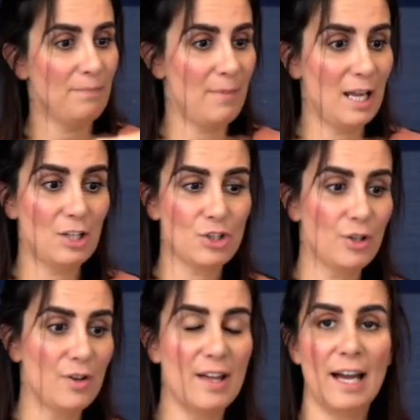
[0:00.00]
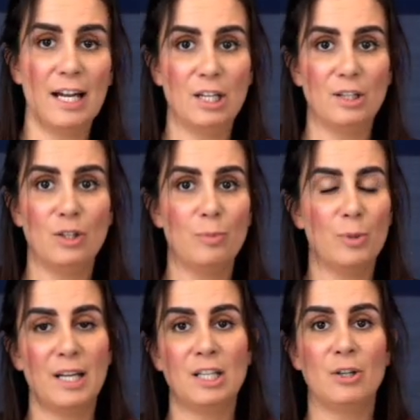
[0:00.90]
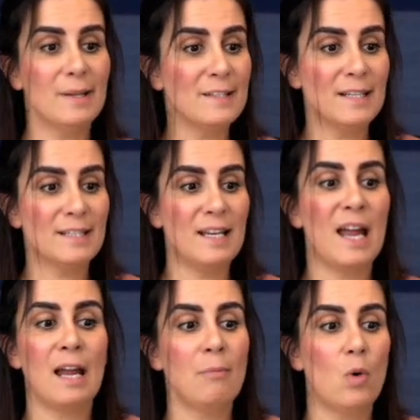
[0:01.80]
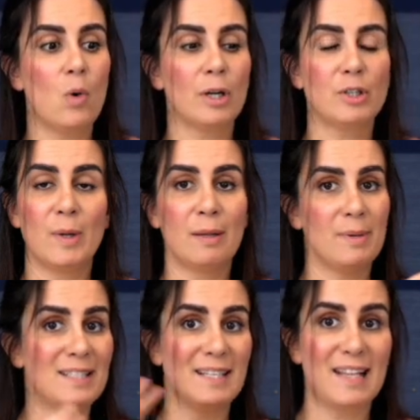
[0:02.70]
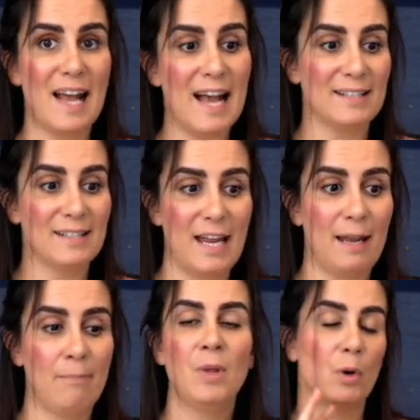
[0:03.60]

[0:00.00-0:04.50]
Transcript: make sure that you put in your business name or doing business as name